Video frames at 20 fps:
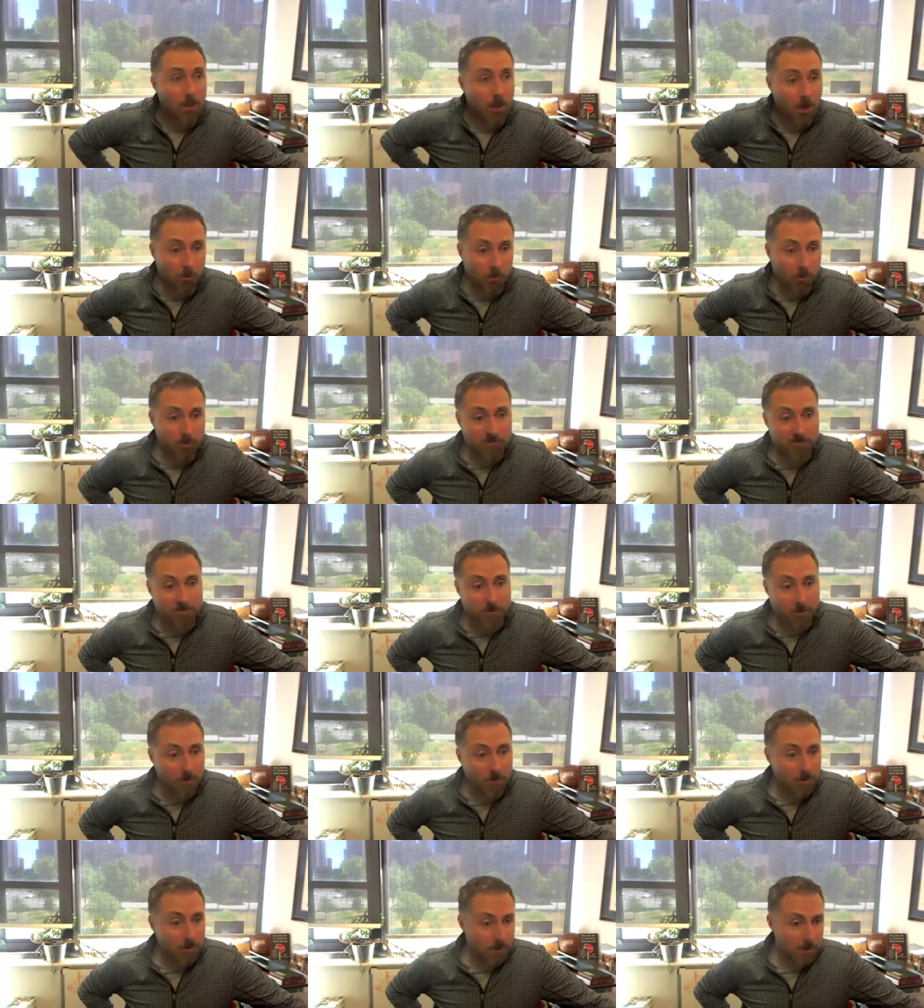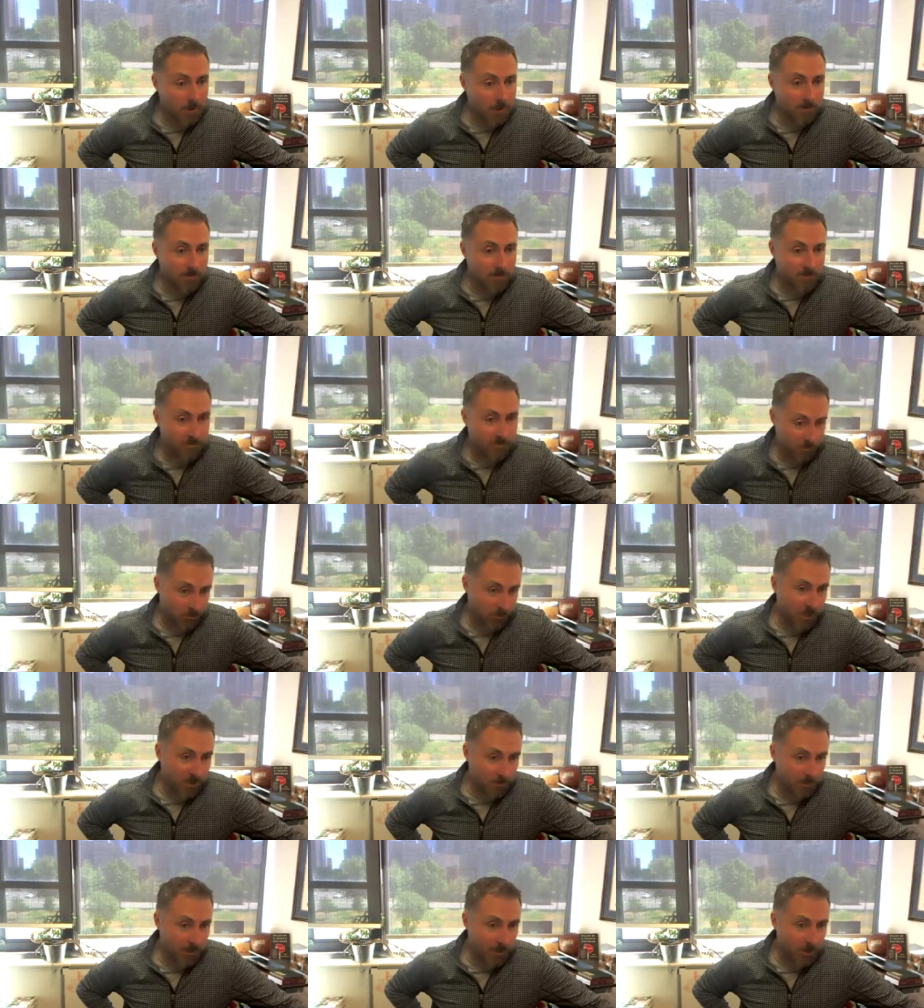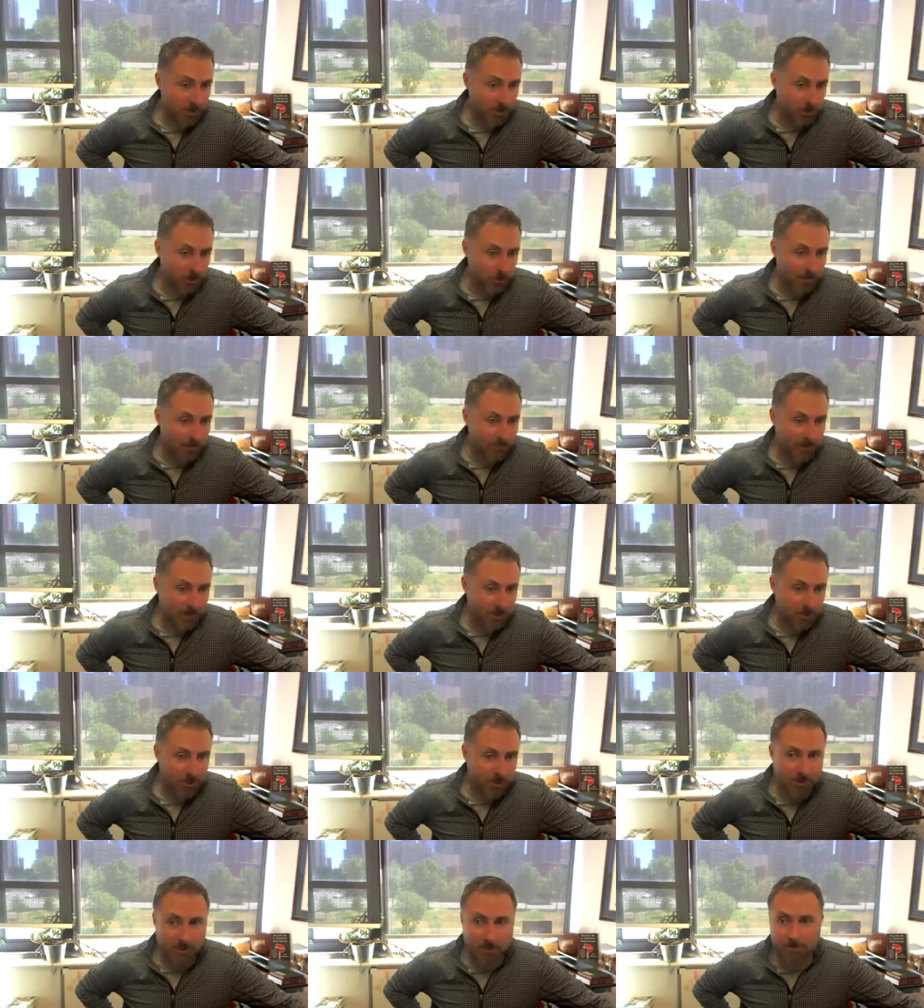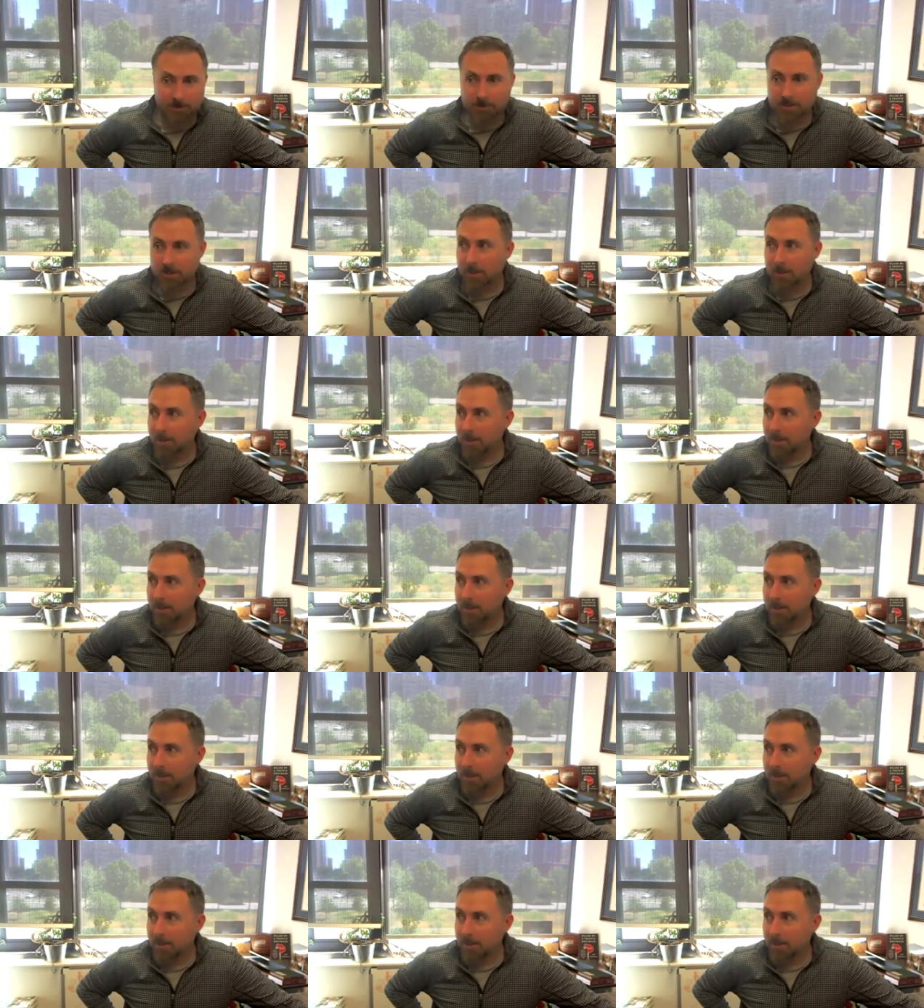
a room full of transportation traffic engineers.